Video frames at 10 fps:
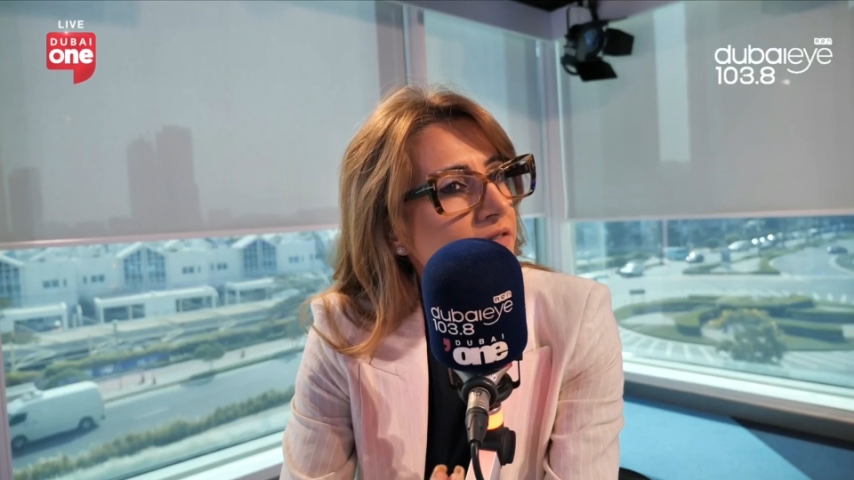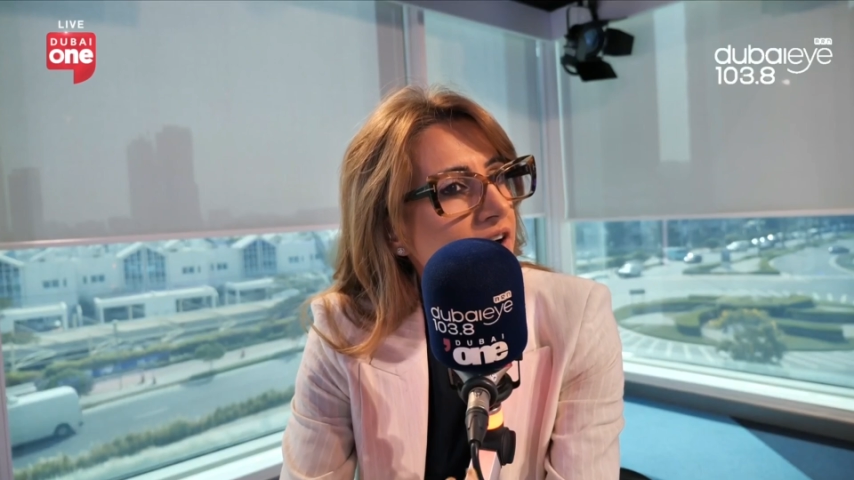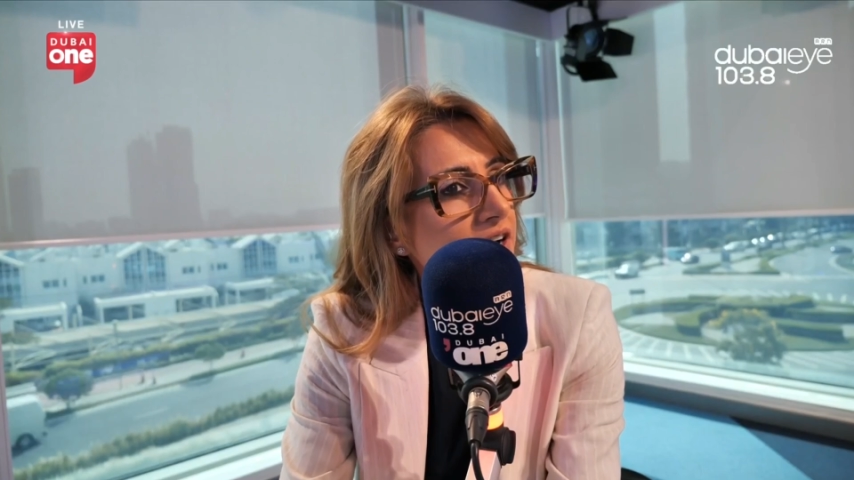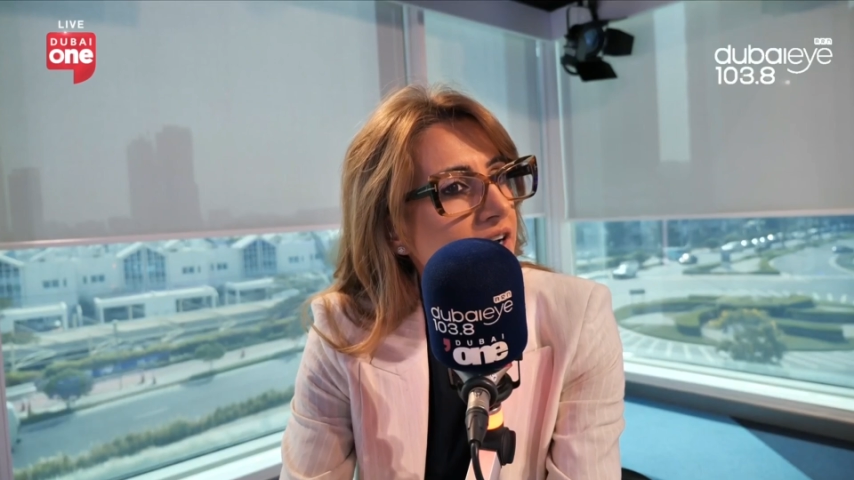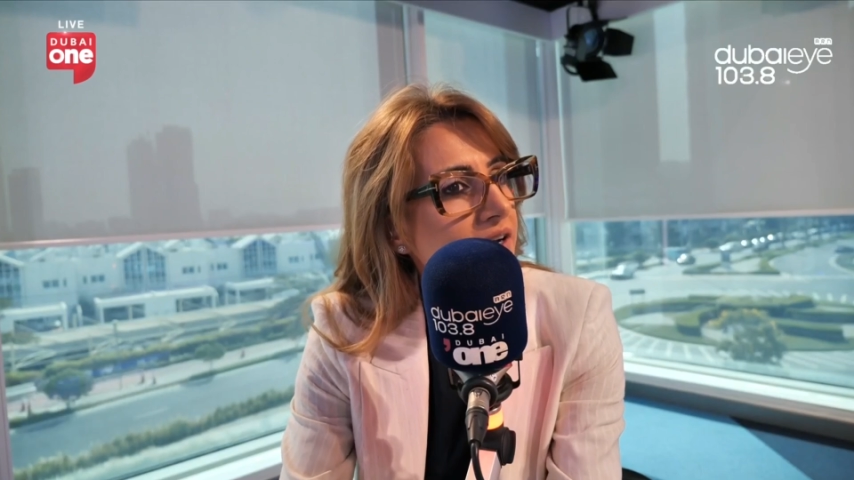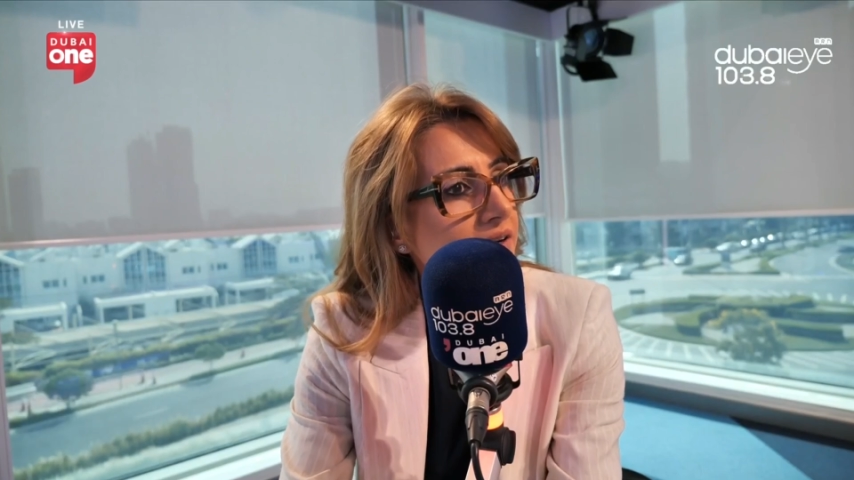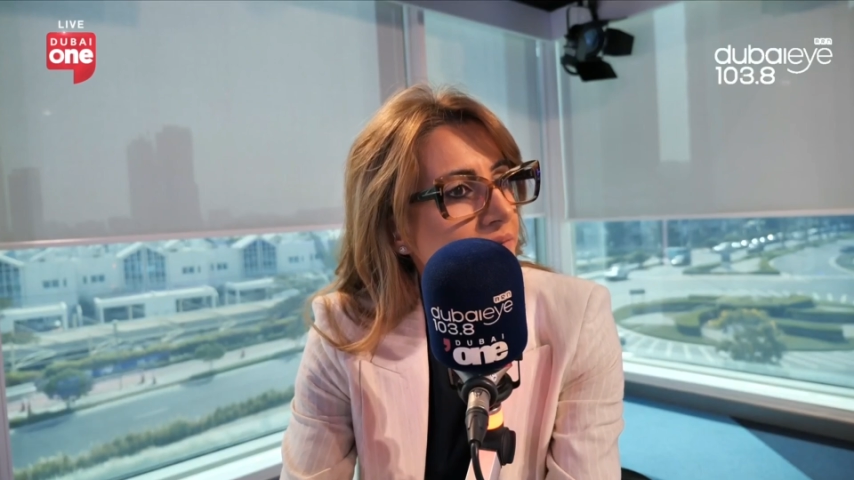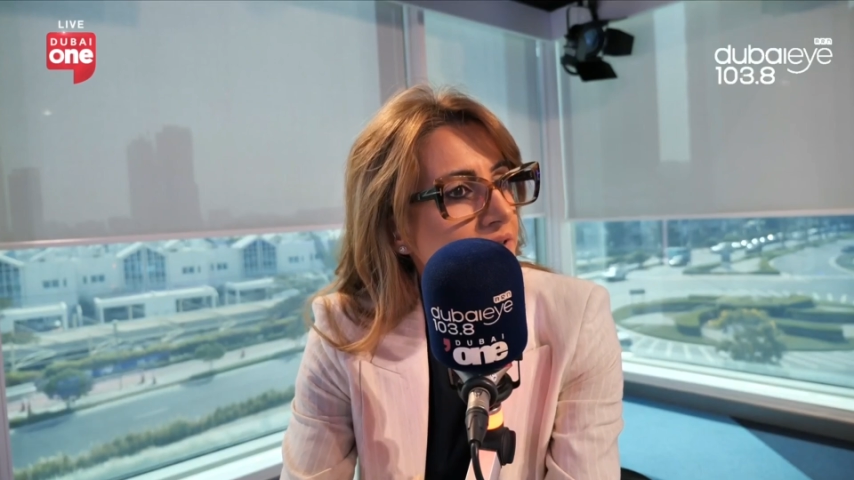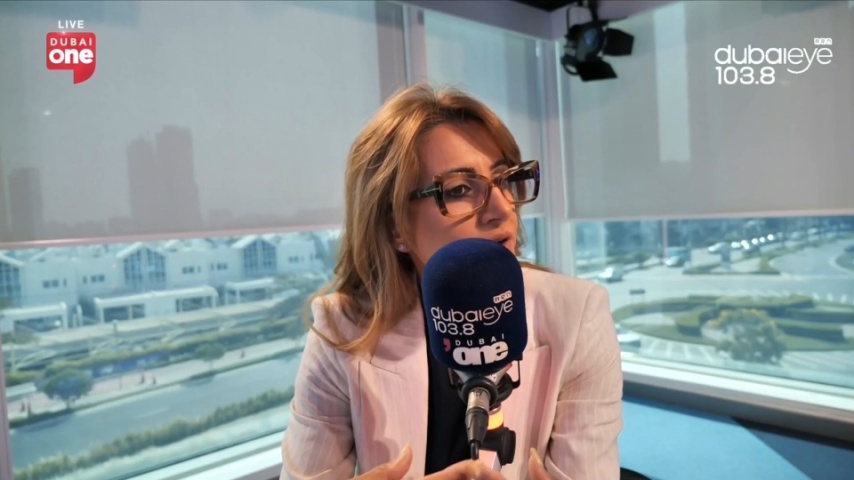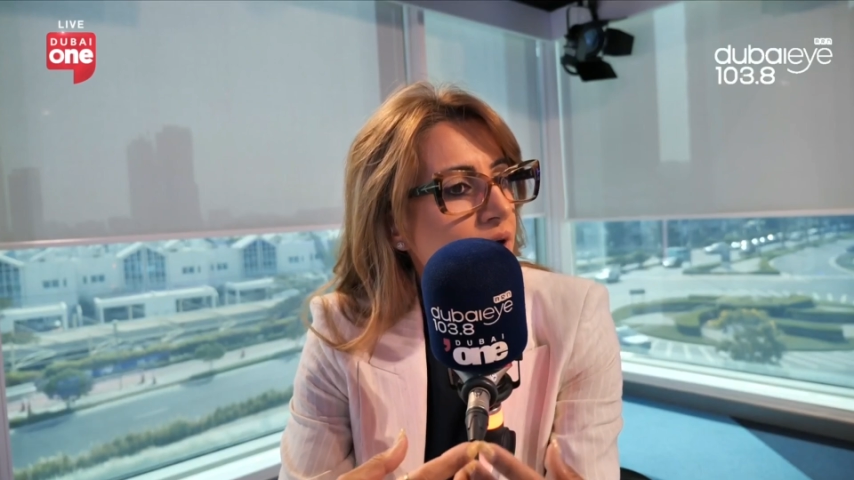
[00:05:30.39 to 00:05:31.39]
very,
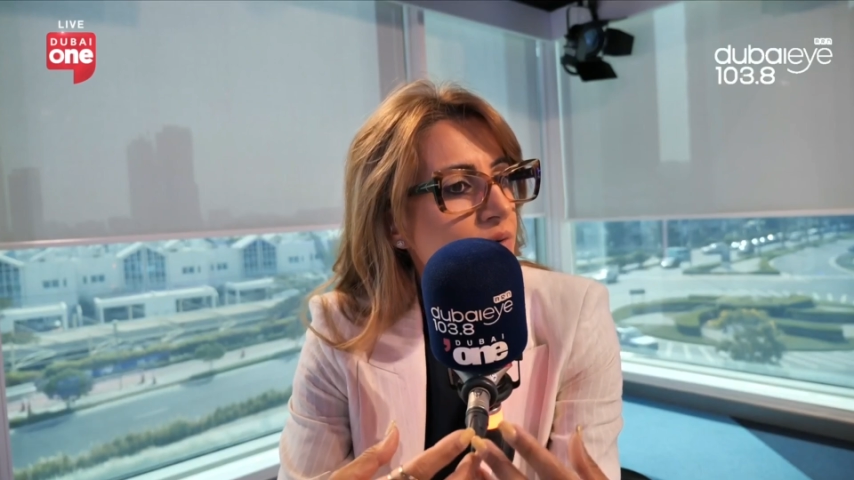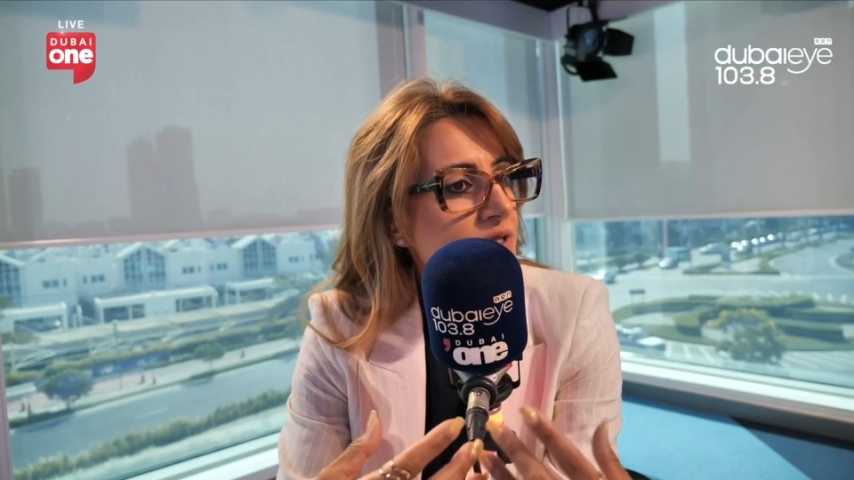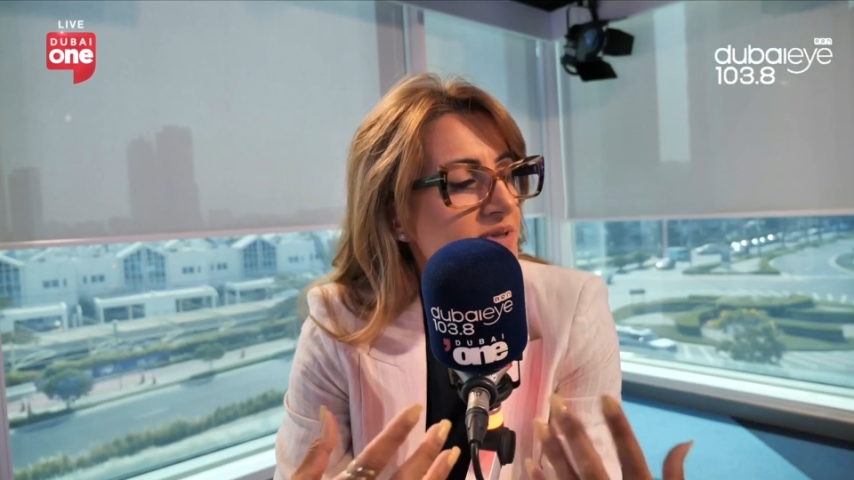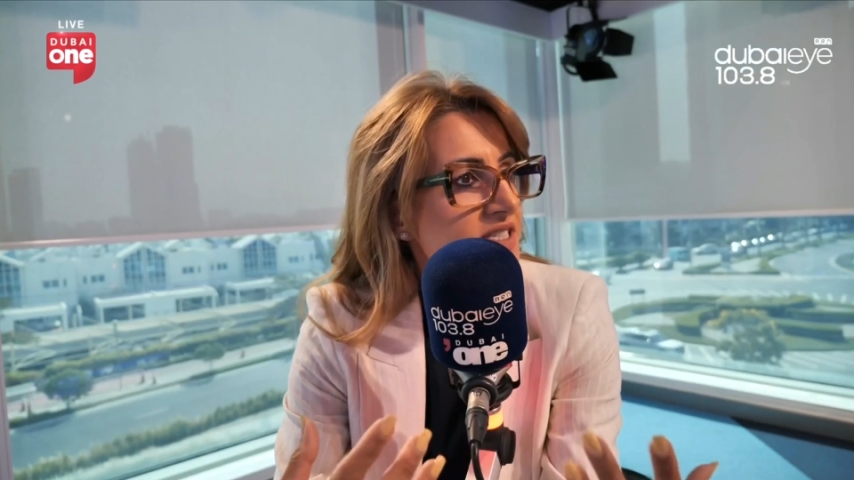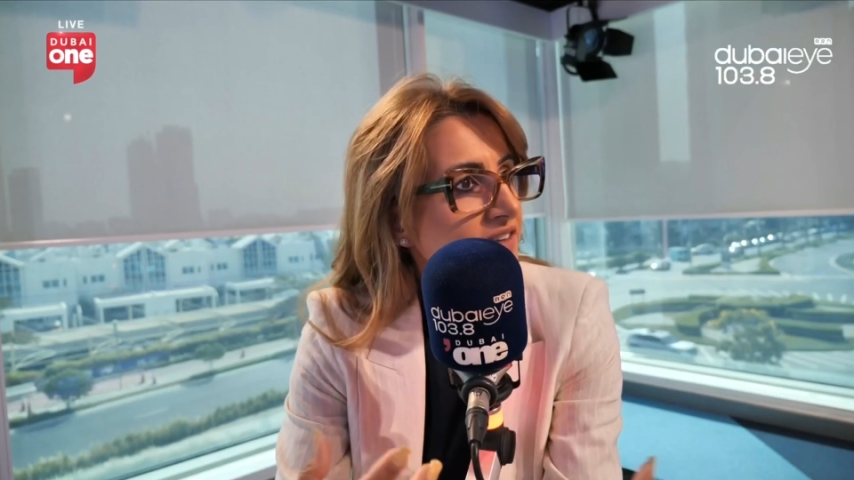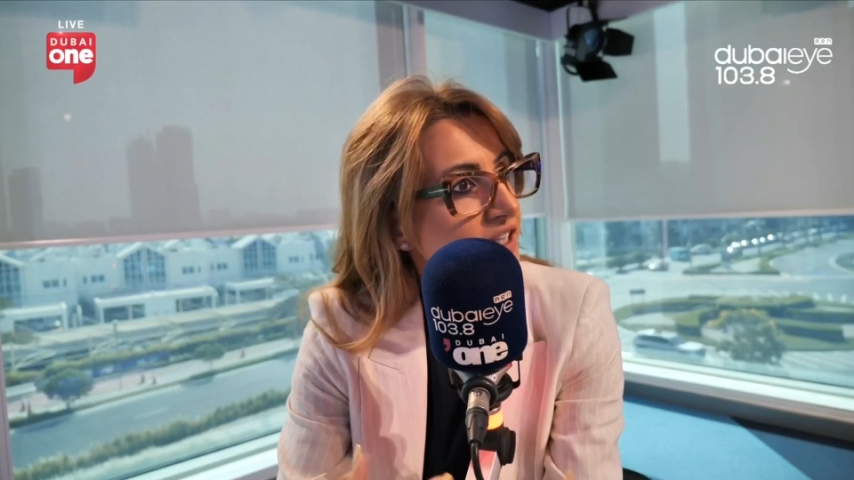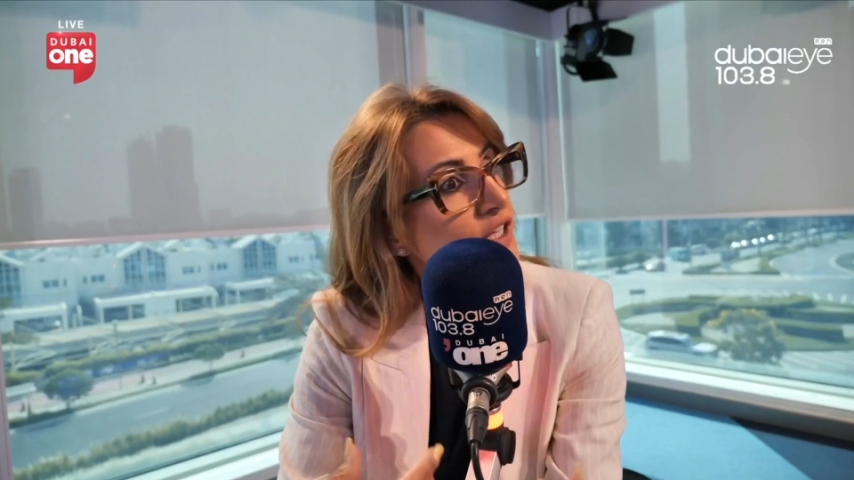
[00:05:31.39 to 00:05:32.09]
you know, specifically